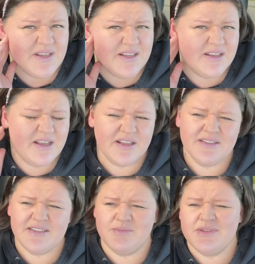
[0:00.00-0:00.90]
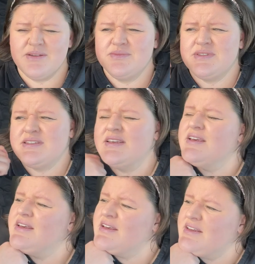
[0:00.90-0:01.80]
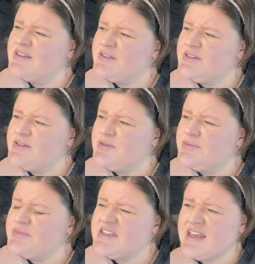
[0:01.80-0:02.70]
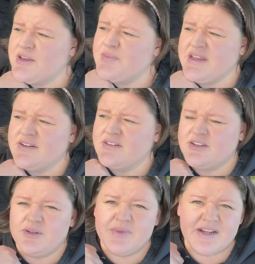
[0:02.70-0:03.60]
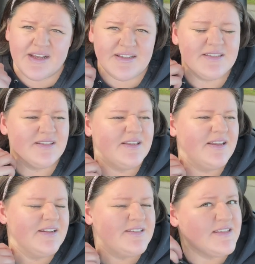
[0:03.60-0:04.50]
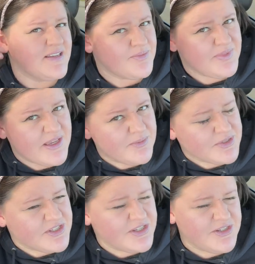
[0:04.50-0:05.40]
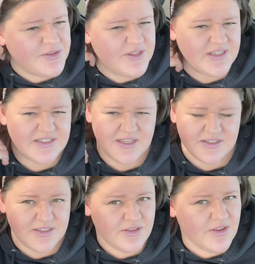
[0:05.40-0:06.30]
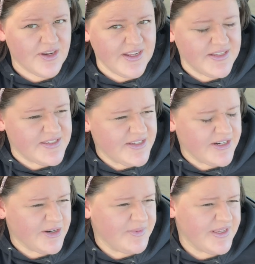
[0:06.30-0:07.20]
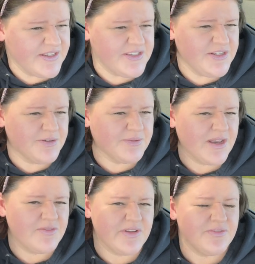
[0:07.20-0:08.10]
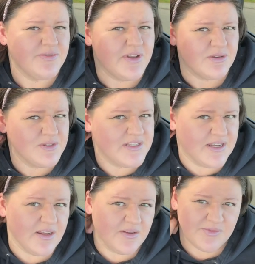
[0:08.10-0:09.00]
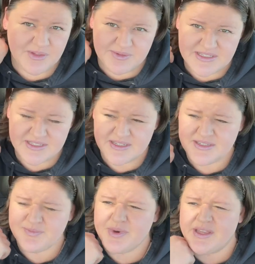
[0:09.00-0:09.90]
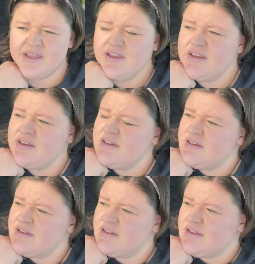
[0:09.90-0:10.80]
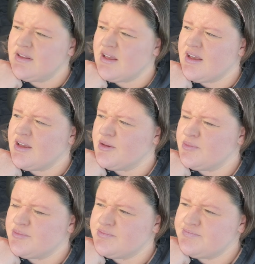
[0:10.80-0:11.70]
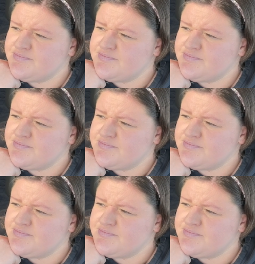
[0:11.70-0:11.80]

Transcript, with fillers: it can sometimes take being a little bit isolated to be able to do these things a lot easier because you don't have in outside influences, but um,